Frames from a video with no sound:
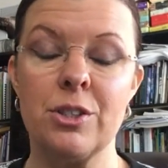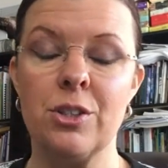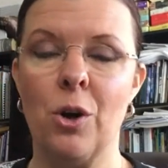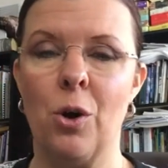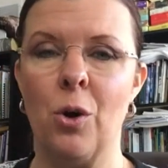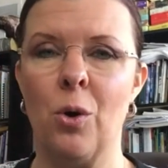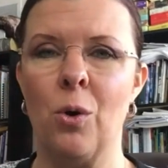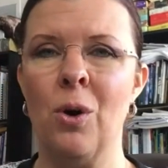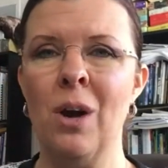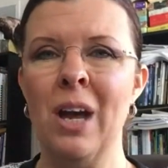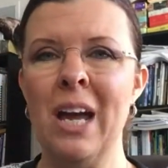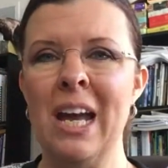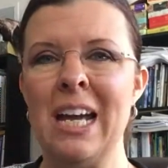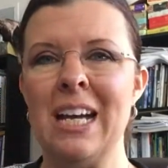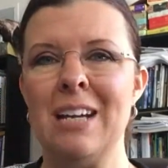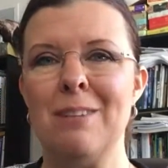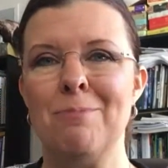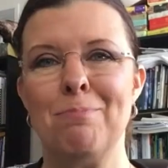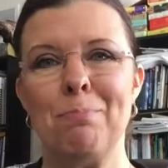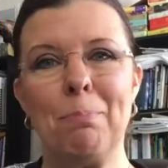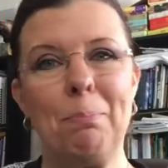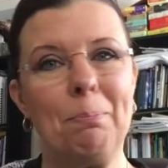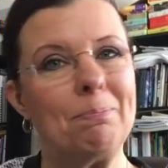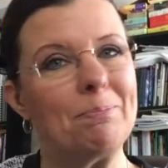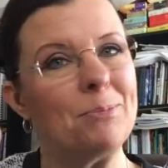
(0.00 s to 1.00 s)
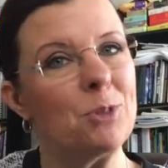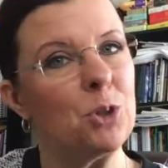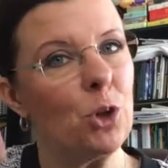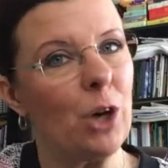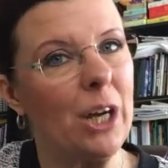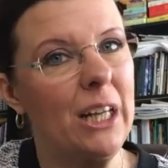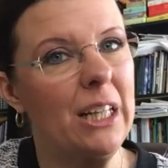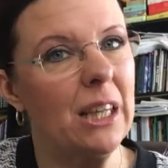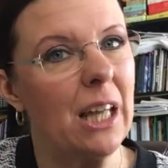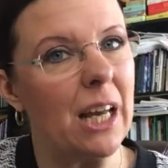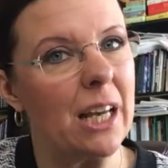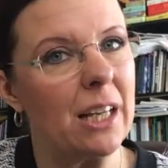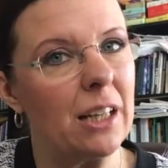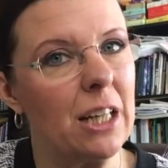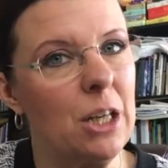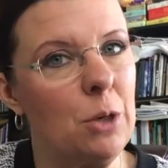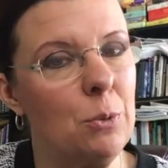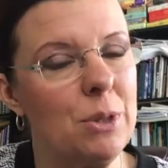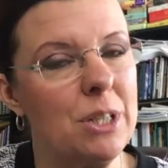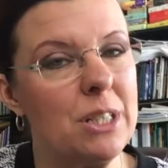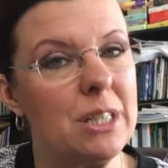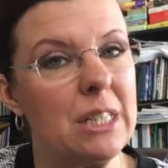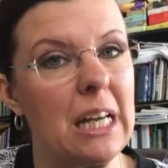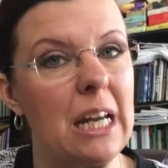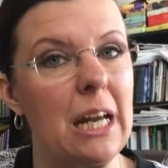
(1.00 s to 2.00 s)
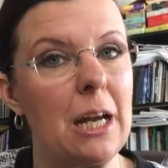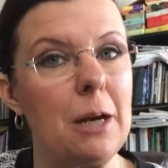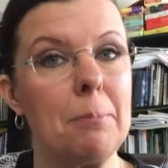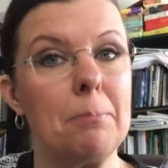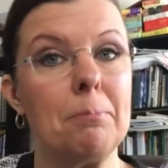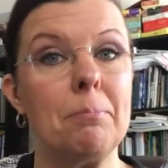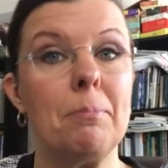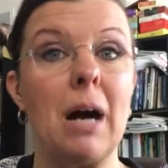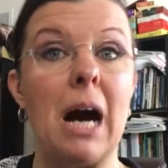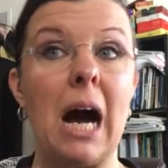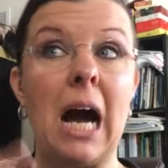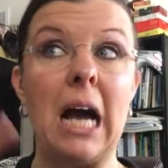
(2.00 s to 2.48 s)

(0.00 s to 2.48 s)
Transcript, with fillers: So tread lightly with D I M.